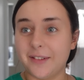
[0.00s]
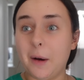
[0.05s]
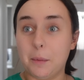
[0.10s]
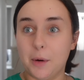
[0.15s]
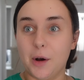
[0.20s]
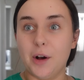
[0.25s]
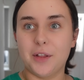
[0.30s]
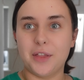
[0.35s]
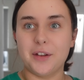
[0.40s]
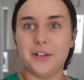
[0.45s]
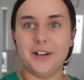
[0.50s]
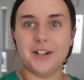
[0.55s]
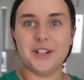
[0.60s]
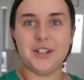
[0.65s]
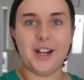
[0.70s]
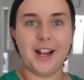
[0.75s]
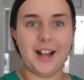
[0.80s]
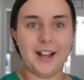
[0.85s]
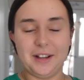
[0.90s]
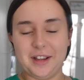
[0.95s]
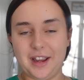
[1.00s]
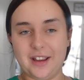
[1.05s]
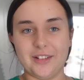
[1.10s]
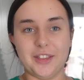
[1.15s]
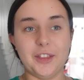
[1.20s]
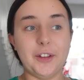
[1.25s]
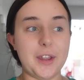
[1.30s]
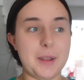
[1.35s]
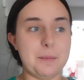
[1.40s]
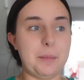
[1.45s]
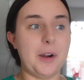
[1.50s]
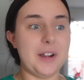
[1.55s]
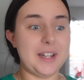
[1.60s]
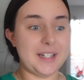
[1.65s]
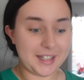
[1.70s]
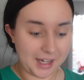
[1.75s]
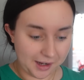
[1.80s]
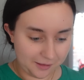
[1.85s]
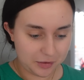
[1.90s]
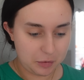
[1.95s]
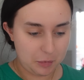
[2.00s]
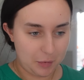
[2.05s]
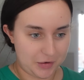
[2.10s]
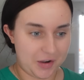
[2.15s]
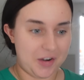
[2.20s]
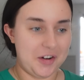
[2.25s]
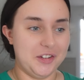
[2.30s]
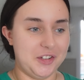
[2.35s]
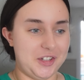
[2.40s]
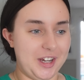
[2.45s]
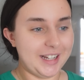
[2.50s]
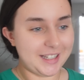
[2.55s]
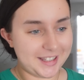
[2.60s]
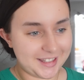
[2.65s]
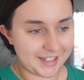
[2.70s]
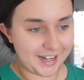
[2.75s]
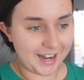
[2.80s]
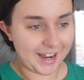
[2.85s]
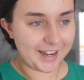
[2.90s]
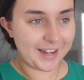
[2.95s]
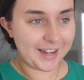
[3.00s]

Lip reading: For both of us, yeah? Even though you bought yourself the McDonald's yesterday.